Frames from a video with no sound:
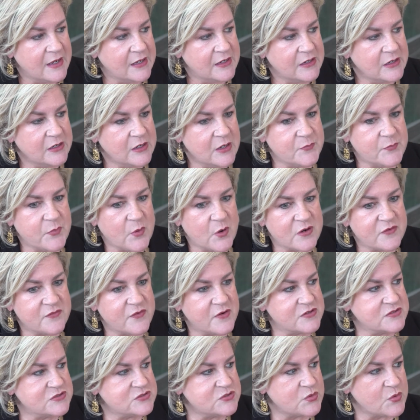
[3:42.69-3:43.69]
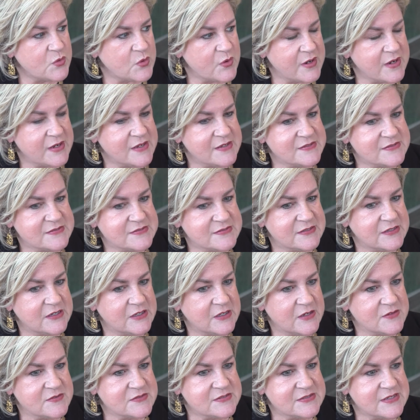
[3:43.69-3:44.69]
you know, part of her story is you
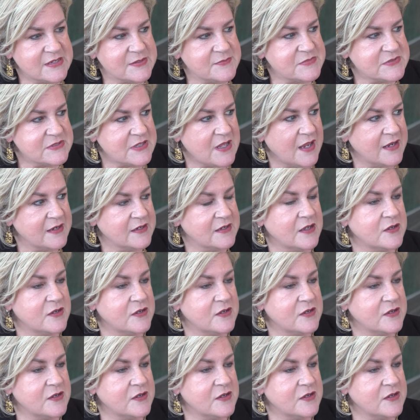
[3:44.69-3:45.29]
know seems like